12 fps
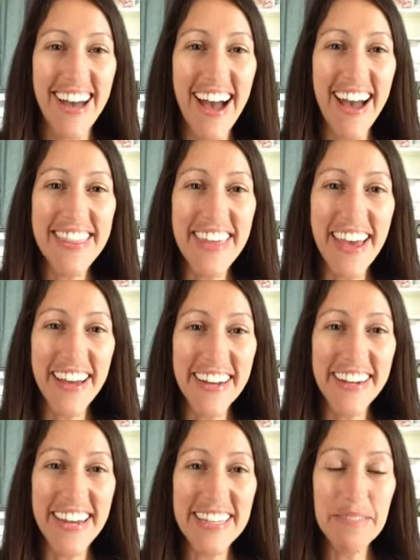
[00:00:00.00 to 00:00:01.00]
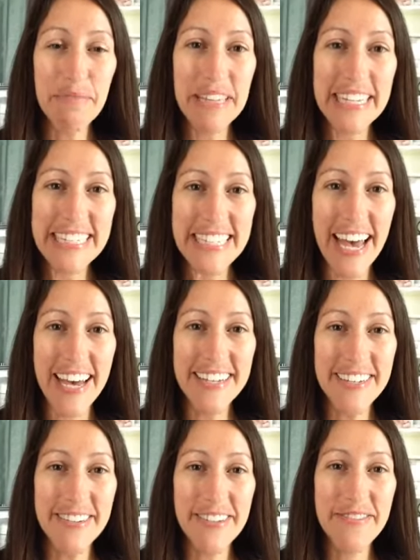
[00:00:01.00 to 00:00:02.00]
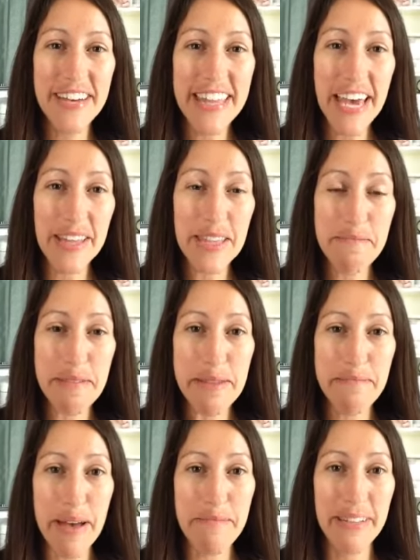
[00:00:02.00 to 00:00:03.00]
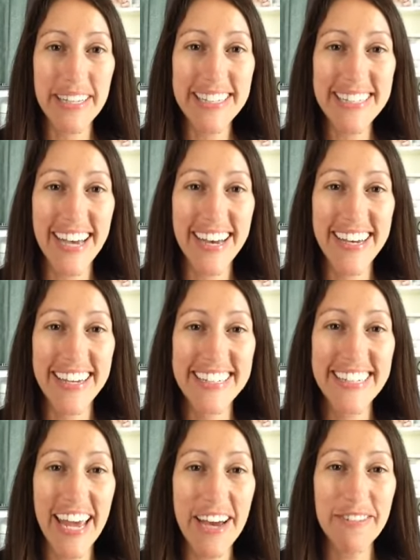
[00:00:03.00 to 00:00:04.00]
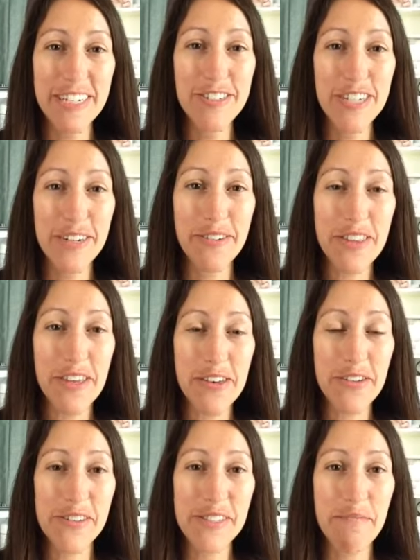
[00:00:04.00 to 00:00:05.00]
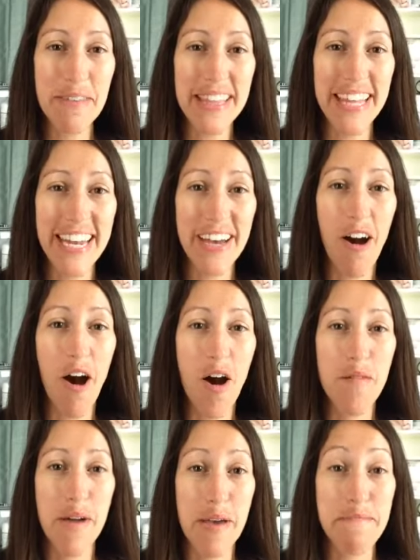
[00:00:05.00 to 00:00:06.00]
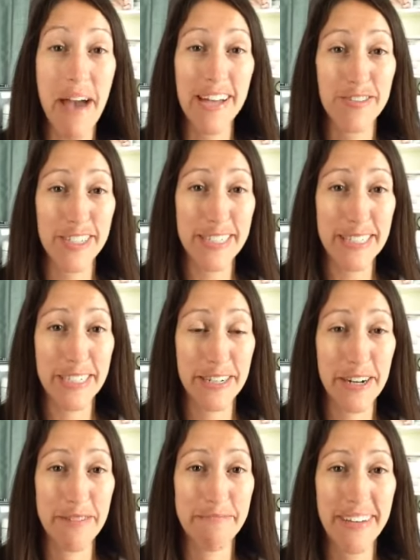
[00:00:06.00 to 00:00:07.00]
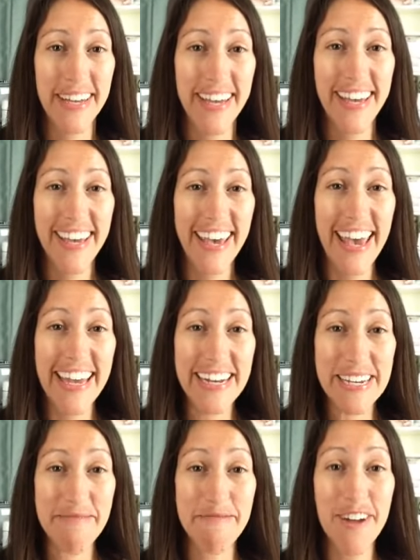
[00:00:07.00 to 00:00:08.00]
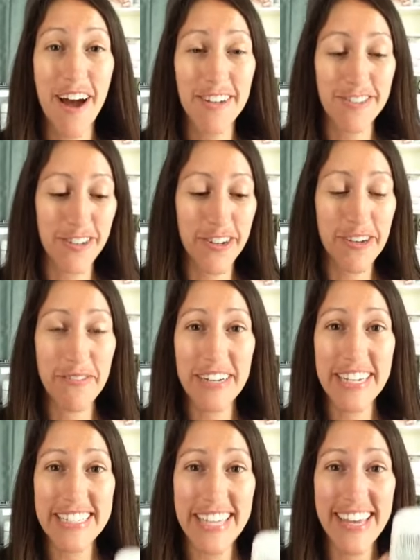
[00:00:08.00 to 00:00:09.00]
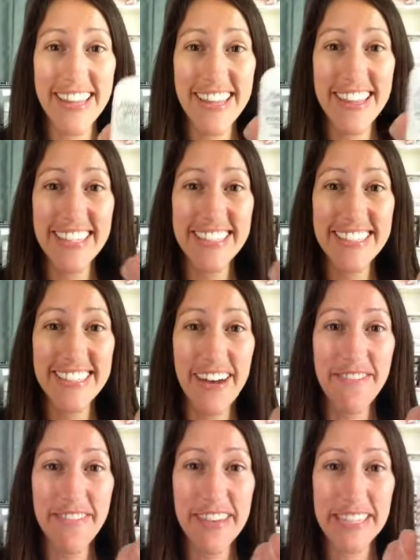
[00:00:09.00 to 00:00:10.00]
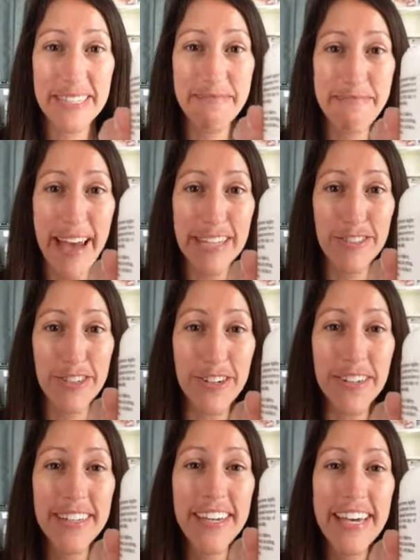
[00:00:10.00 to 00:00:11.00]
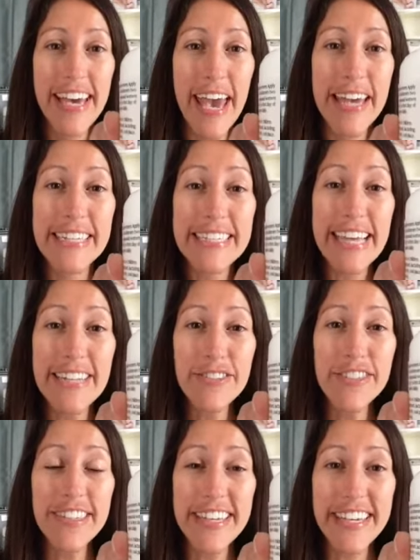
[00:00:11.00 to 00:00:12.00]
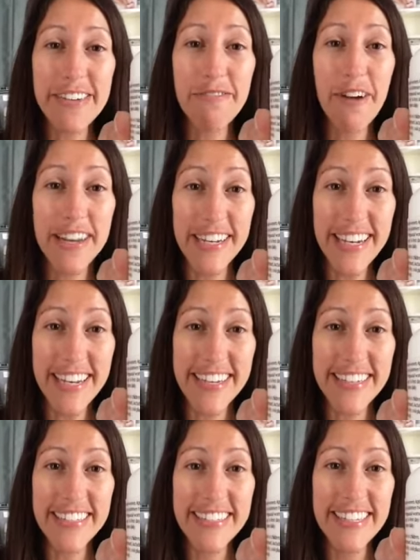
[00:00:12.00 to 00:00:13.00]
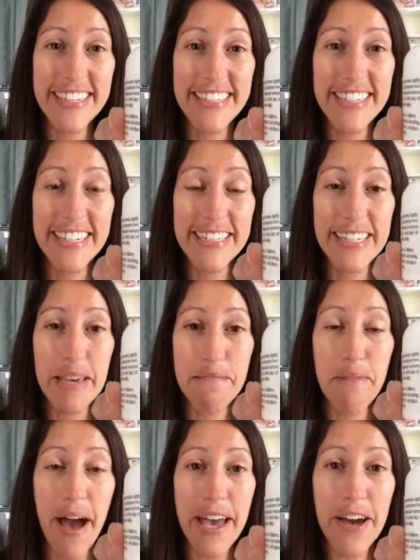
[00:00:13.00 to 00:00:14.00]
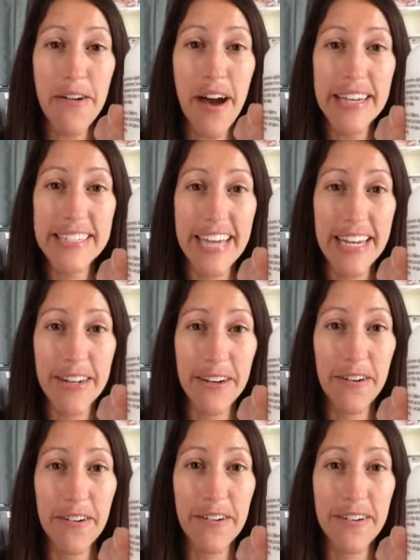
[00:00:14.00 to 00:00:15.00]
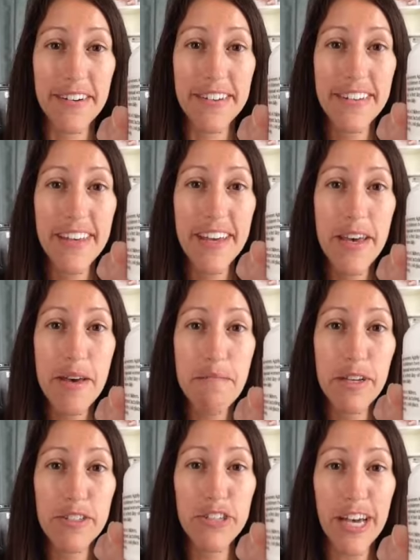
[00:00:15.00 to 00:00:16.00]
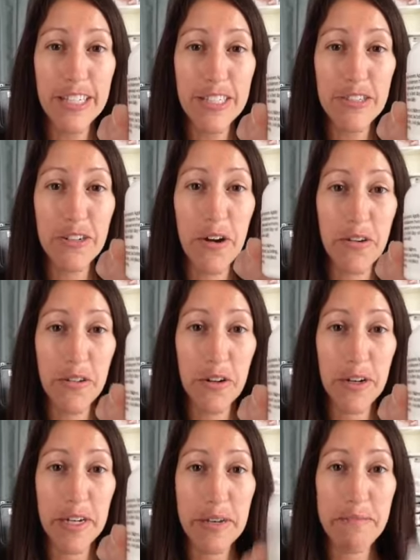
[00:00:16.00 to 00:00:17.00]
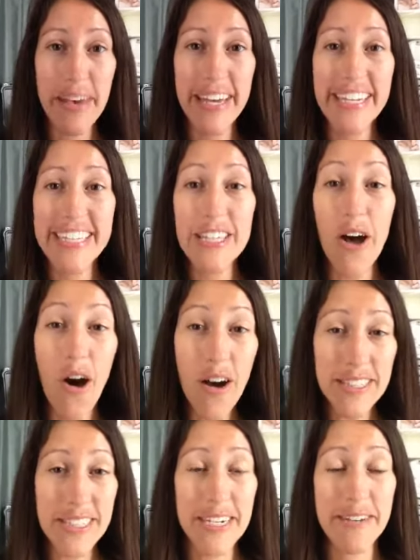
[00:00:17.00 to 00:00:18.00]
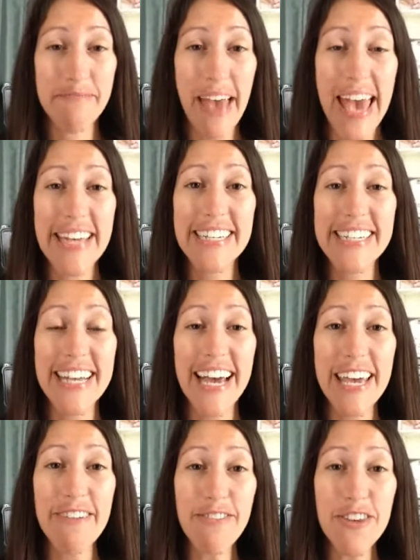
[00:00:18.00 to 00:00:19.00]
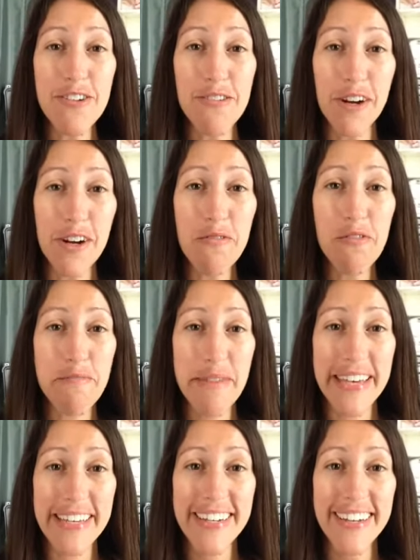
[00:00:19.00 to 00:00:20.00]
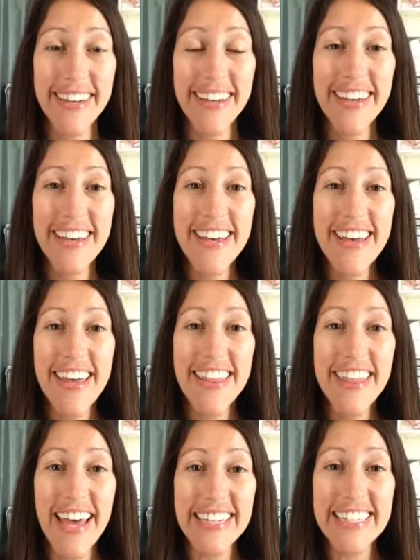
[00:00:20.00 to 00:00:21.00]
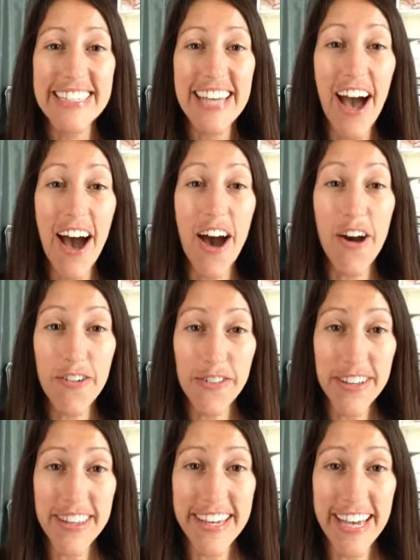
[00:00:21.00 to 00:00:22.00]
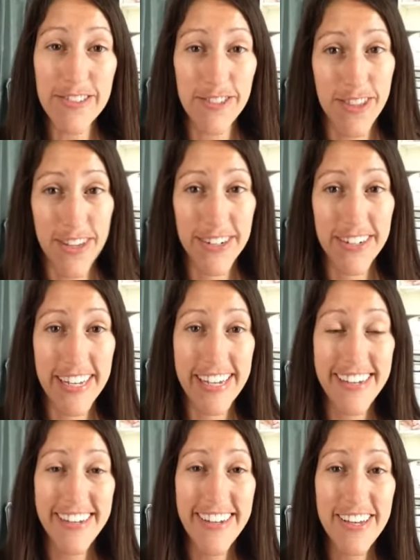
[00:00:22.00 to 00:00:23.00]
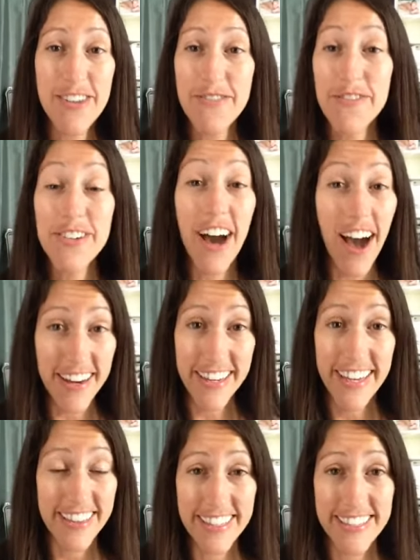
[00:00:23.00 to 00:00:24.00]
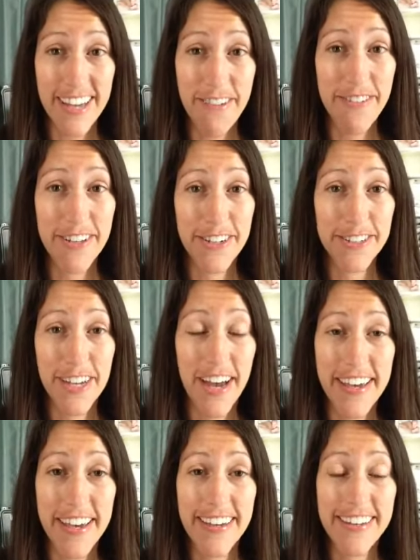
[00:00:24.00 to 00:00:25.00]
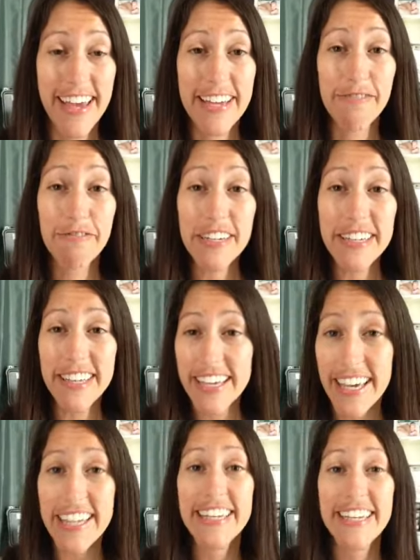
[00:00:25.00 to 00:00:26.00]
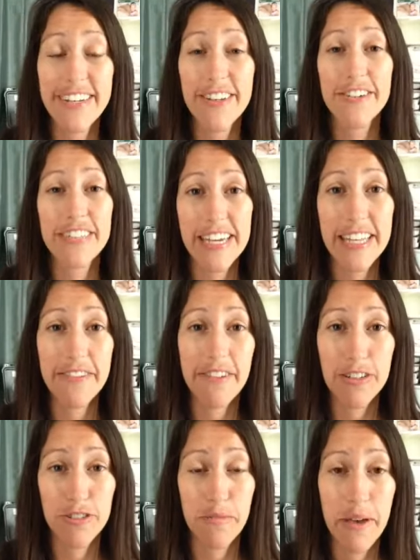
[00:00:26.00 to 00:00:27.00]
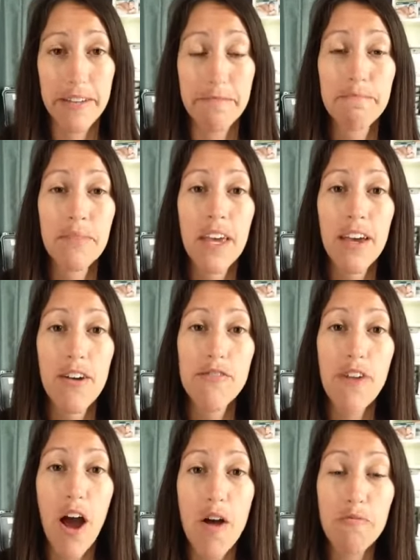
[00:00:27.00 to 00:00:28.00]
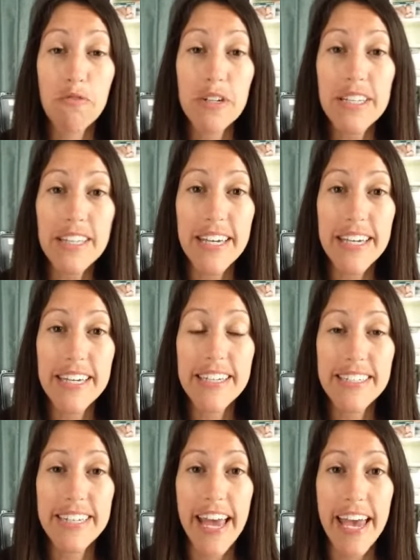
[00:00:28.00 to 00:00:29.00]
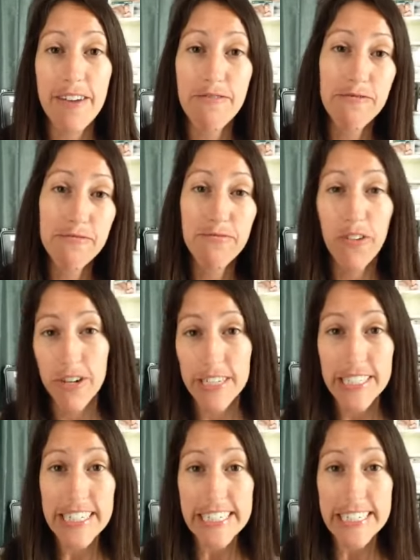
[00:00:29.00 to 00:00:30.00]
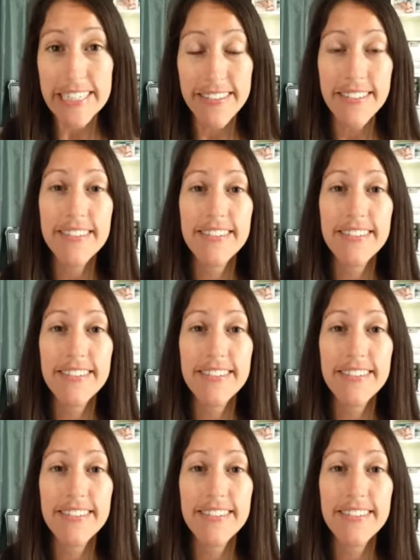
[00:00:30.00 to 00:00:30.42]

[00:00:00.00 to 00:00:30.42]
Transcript: Hi there, it's Melissa with Healthy Being by Melissa, and today I want to share with you something that I call my magic serum. And I am not joking when I say that this stuff is magical. And essentially what it is it is a bioidentical progesterone cream, and it's awesome. And if you are a woman that is over the age of 30, you've got to get the stuff in your diet and really get it in your daily regimen from really day 14,